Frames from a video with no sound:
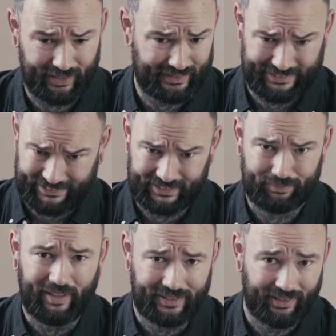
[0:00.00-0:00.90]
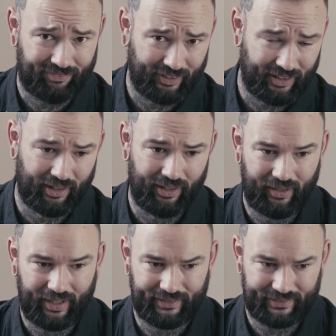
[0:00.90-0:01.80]
I guess this is my 10th video,
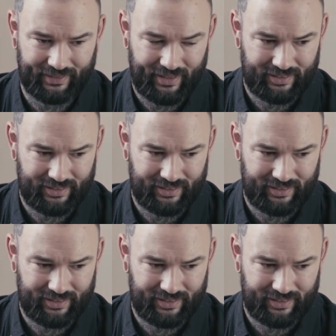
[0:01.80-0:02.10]
and,